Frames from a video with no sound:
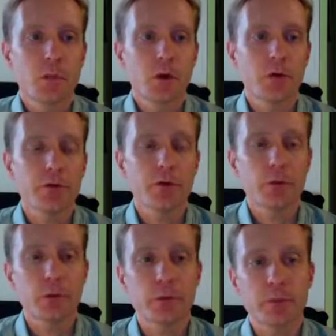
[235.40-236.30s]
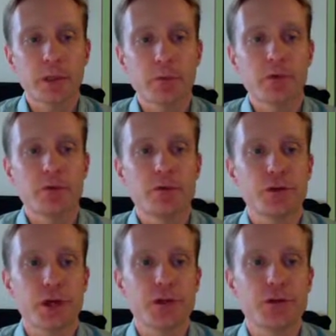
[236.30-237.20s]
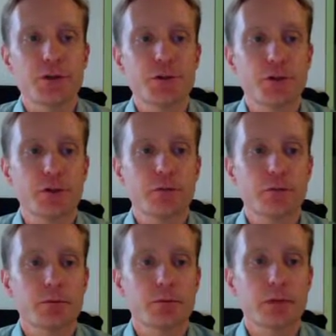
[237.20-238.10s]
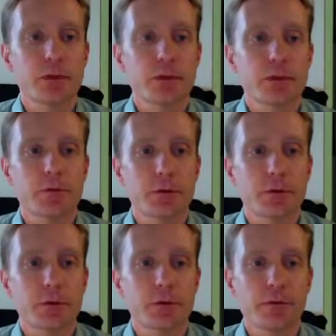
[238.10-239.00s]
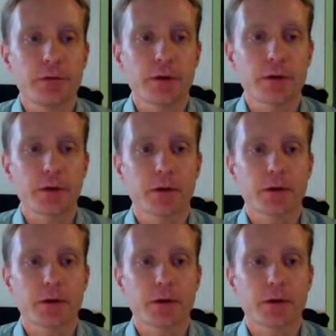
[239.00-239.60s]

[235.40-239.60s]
Also, we wouldn't be able to judge certain horrific